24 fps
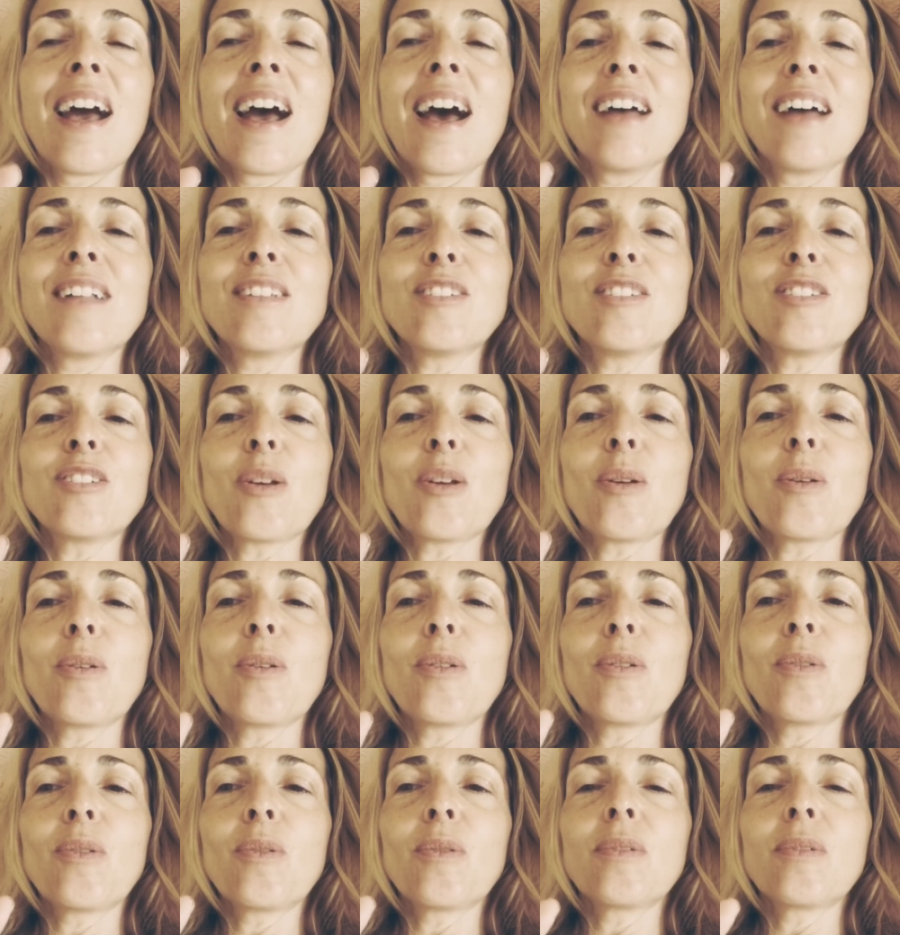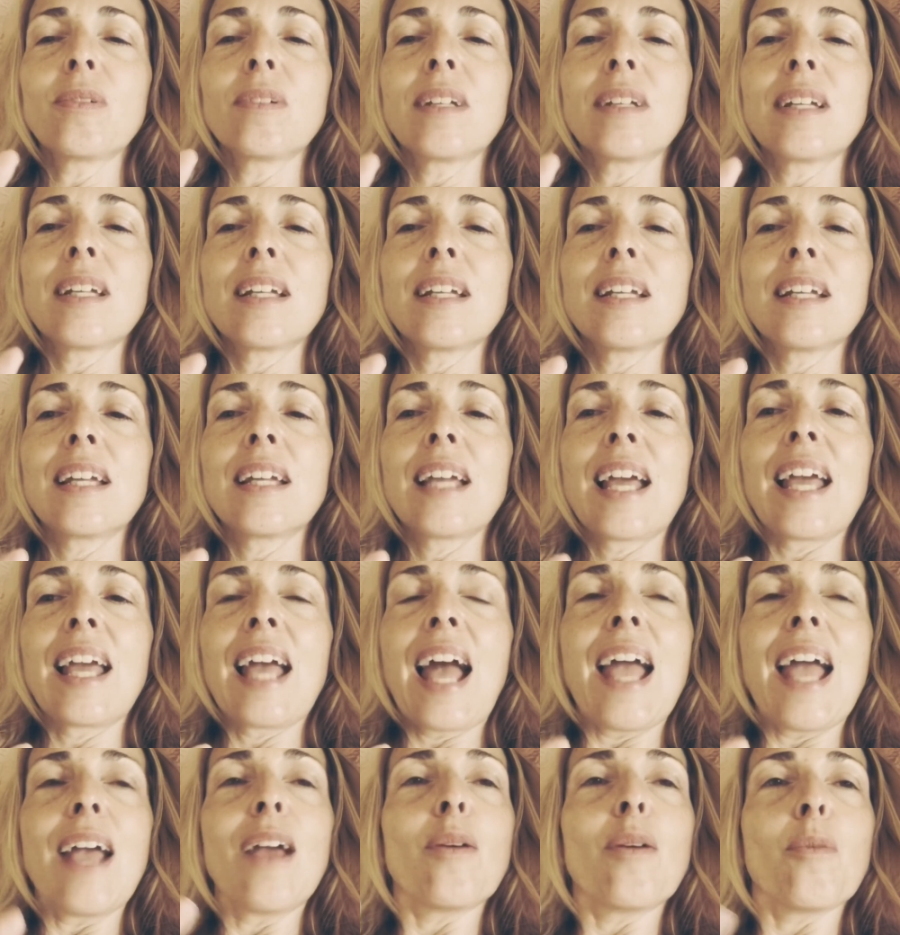And so
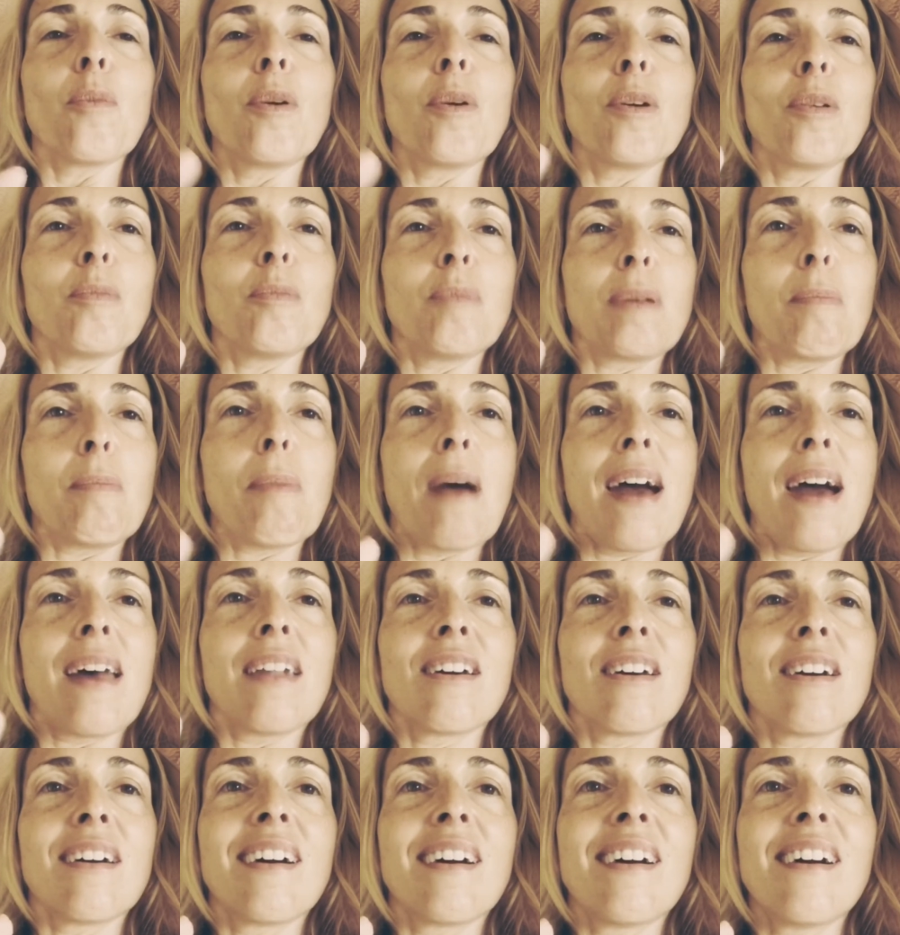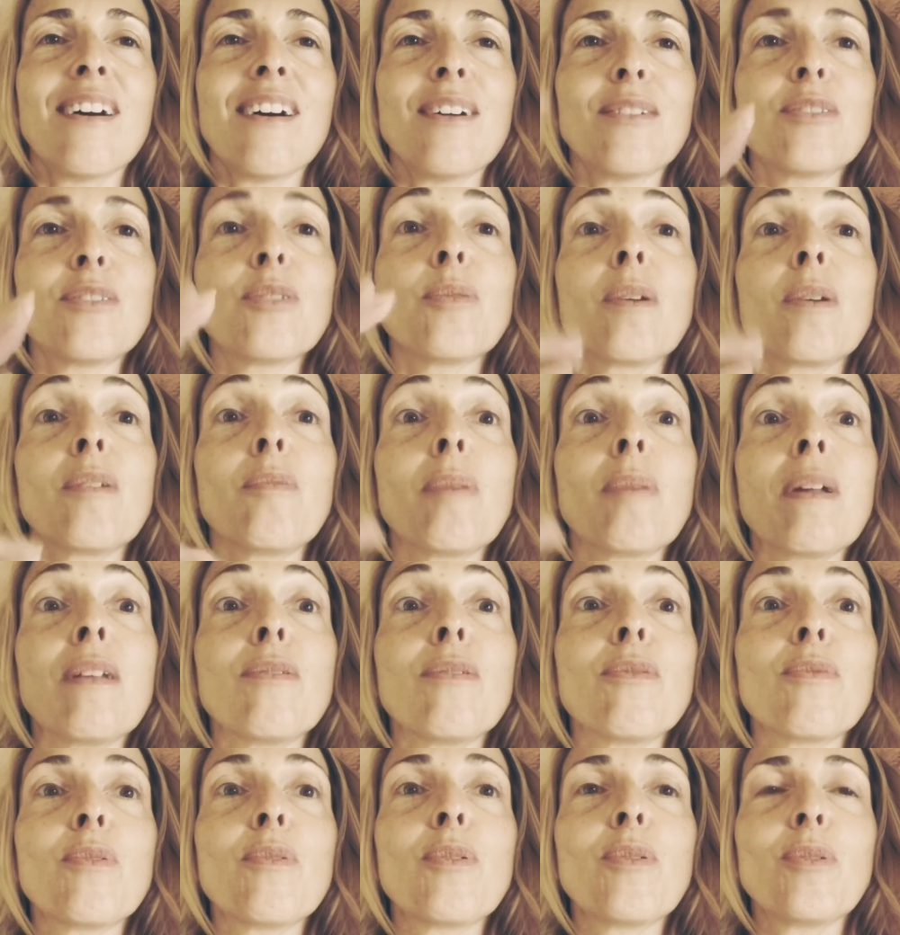it will be better after we've been
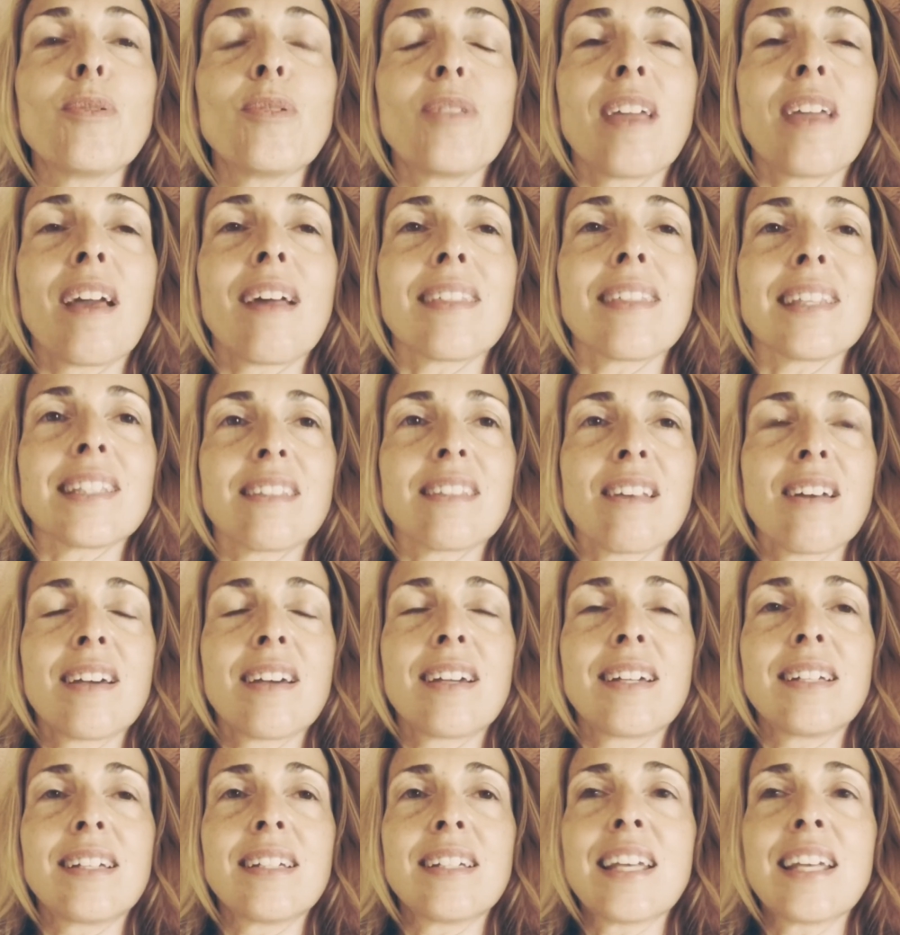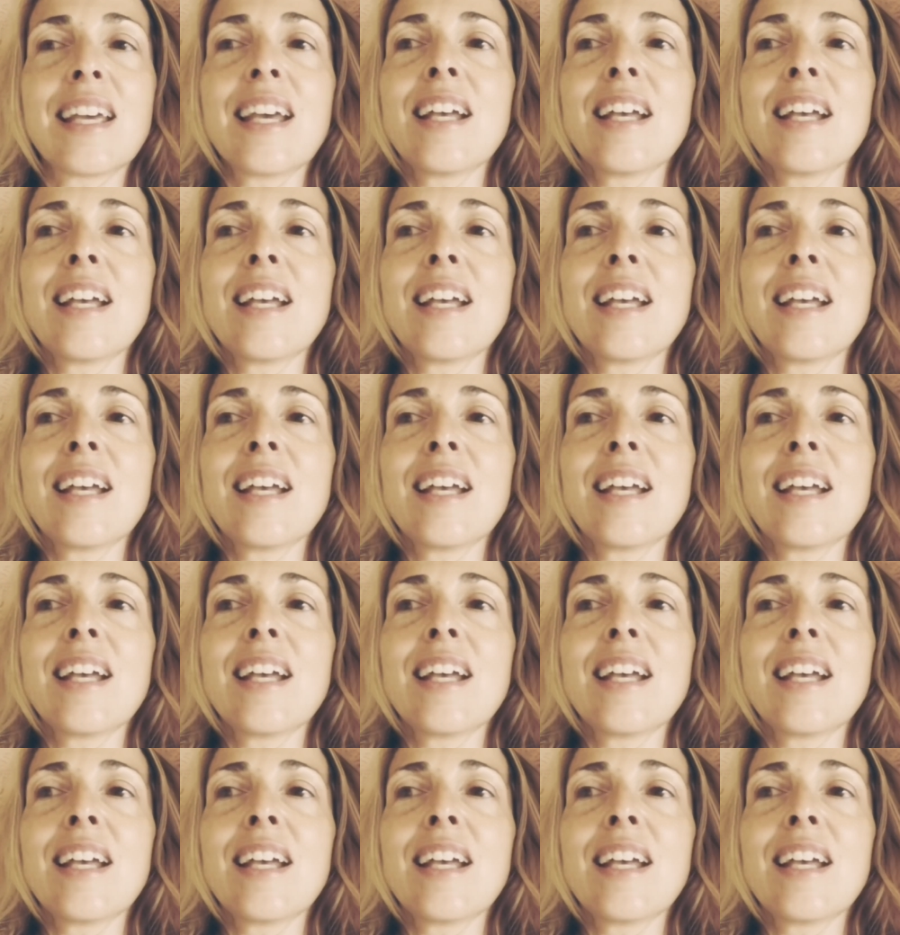through the other side.